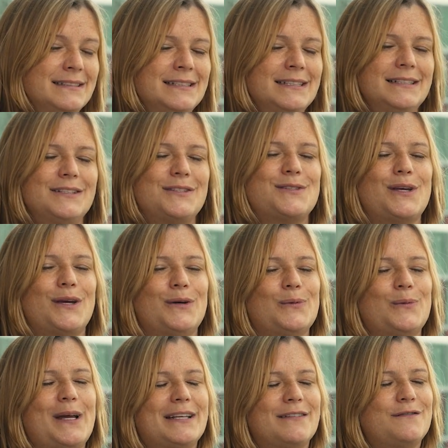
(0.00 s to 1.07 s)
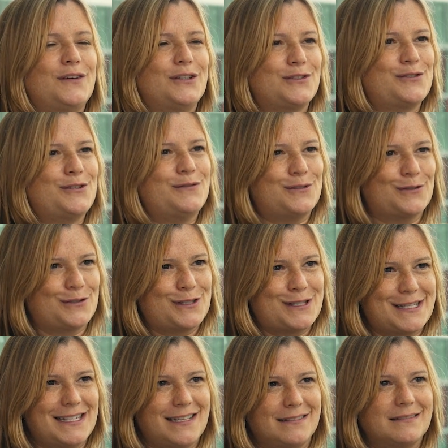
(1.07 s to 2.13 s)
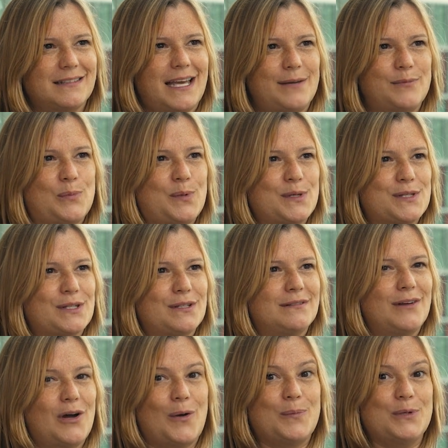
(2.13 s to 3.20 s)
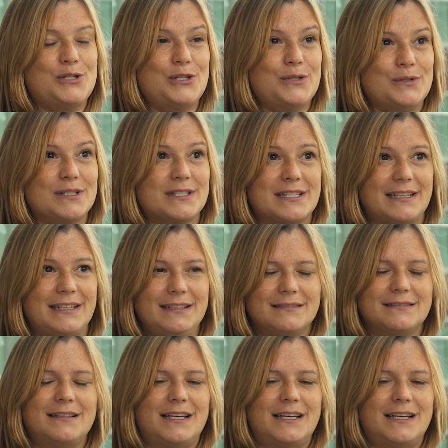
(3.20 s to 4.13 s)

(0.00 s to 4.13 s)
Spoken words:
Right. So when voluntary redundancy came up as an opportunity,